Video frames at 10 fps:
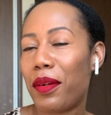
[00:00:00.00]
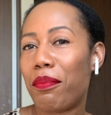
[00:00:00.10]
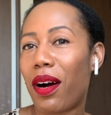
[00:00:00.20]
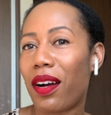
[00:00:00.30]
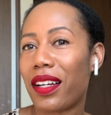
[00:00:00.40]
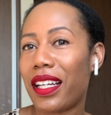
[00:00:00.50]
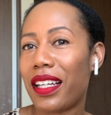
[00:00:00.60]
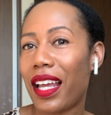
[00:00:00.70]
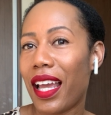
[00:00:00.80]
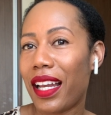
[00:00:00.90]

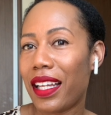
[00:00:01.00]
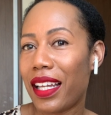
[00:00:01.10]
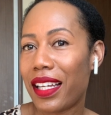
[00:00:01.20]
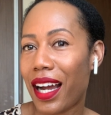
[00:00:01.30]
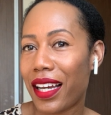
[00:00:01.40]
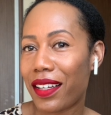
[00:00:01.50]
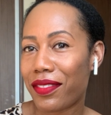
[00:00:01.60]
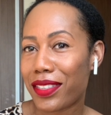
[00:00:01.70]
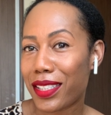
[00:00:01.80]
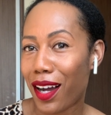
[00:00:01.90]
barring any kind
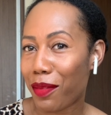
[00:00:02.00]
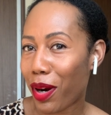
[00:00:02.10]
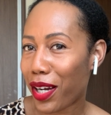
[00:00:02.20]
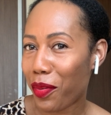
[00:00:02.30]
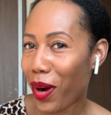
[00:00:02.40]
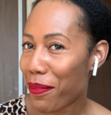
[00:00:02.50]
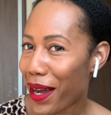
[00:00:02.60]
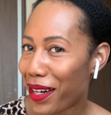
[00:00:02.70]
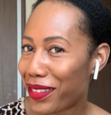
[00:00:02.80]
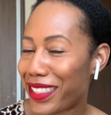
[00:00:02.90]
of stock market
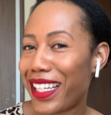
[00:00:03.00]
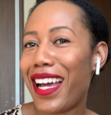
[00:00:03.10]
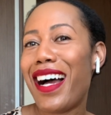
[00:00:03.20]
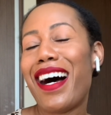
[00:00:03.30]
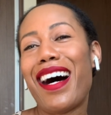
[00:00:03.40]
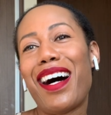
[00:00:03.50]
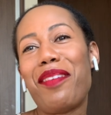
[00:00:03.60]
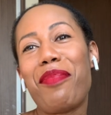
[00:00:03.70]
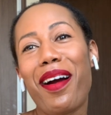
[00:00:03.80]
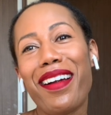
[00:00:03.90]
wipeout,
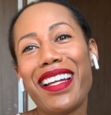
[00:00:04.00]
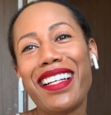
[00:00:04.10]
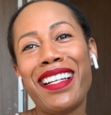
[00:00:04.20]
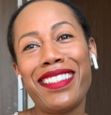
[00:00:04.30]
barring